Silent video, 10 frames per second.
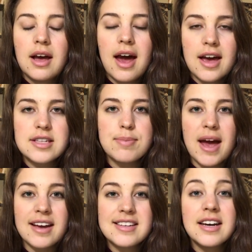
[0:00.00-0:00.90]

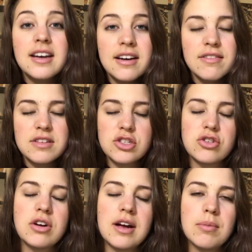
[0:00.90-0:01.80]
aspect of this
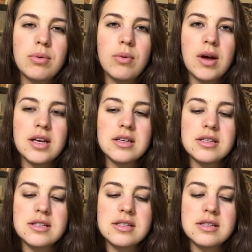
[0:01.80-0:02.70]
trip
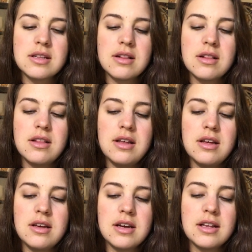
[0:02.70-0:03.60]
was
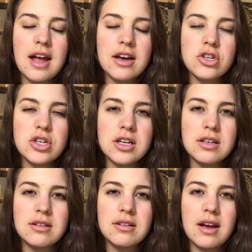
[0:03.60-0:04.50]
the
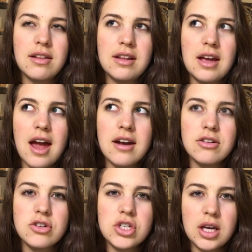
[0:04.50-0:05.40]
connection and the
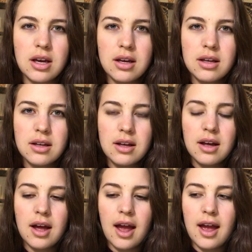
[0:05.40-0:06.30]
energy
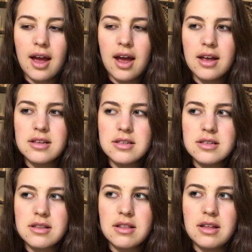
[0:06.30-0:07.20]

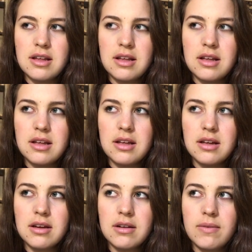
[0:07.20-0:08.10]
and
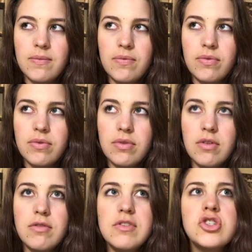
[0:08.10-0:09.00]
the
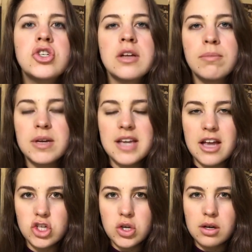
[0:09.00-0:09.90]
vision of
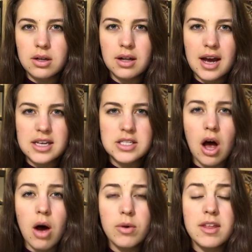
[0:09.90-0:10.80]
potential I
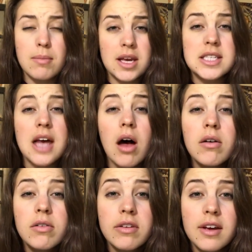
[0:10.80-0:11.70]
saw within
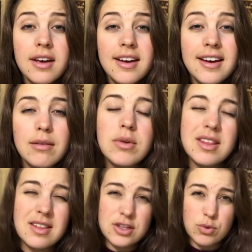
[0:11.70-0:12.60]
myself and
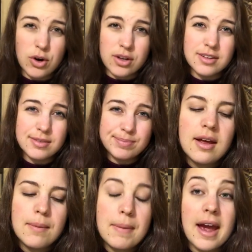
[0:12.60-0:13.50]
within this world.
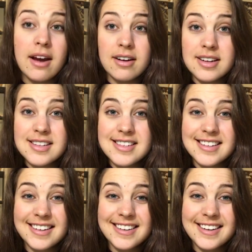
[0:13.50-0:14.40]
Paris,
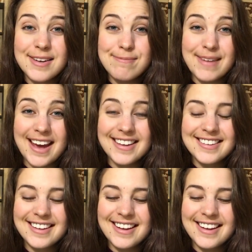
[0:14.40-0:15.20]
man.